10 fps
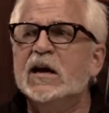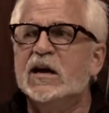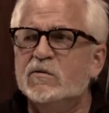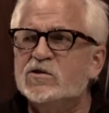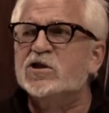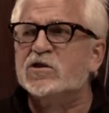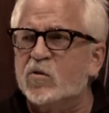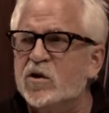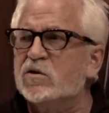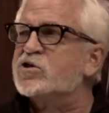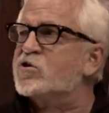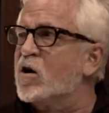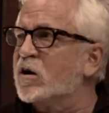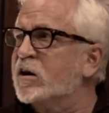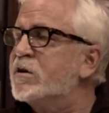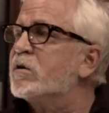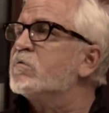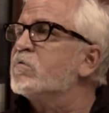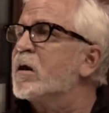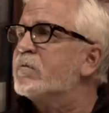he was just a real strong leader
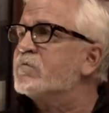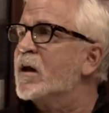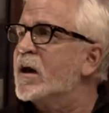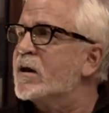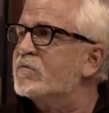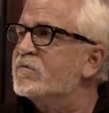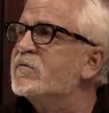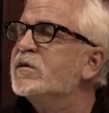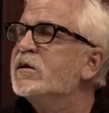and, and